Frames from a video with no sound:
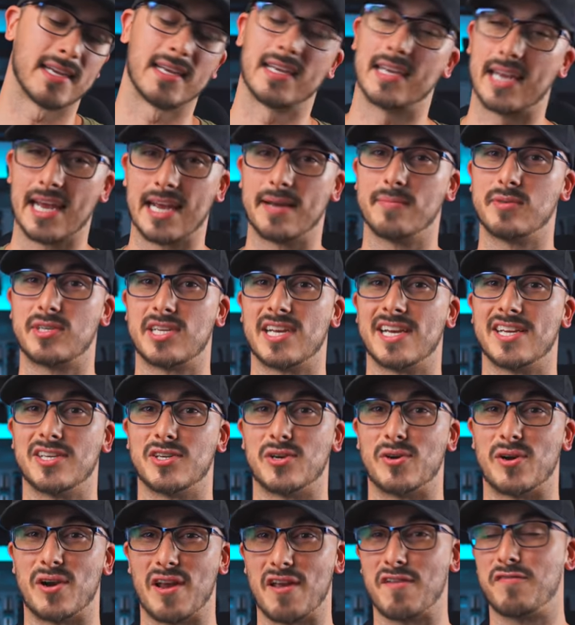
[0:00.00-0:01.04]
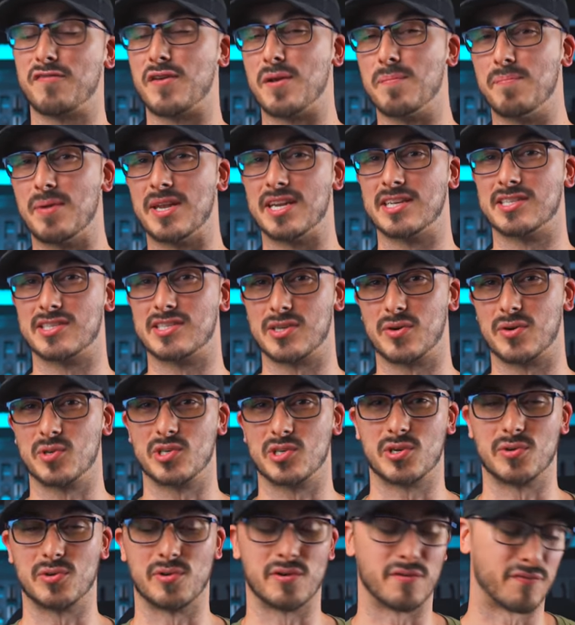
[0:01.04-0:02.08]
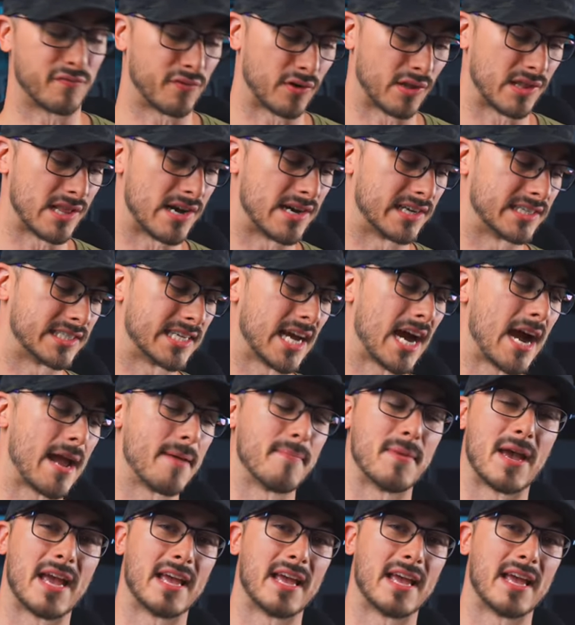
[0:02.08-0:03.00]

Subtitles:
a game changer if you've been a Sony shooter for a long time.